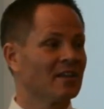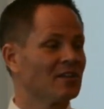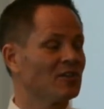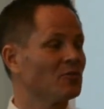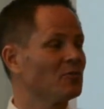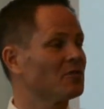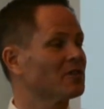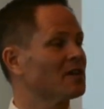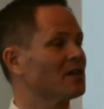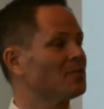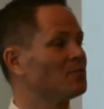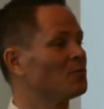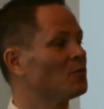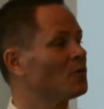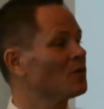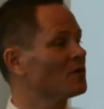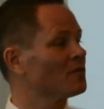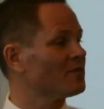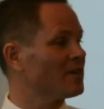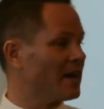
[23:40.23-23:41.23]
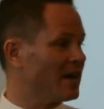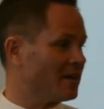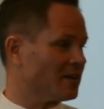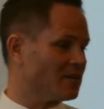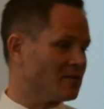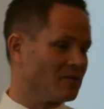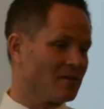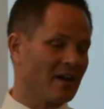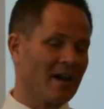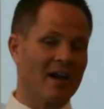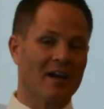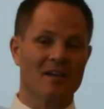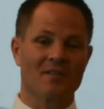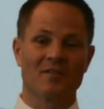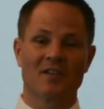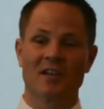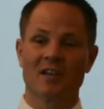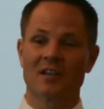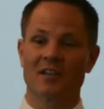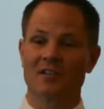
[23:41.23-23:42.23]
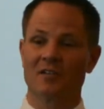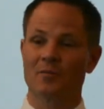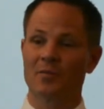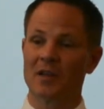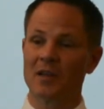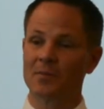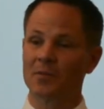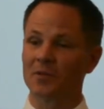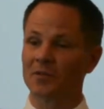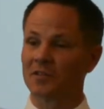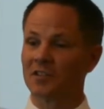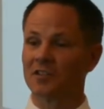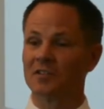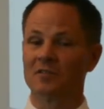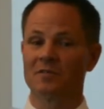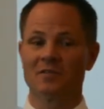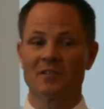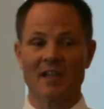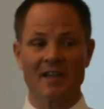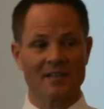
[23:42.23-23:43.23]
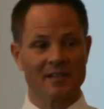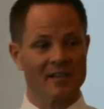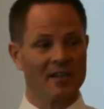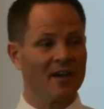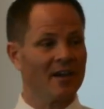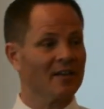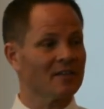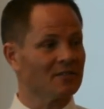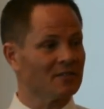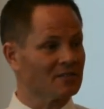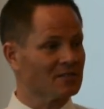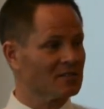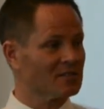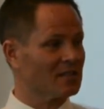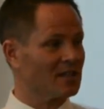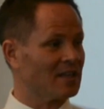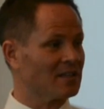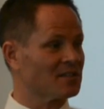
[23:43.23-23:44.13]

You will get more value out of getting your people to do daily huddles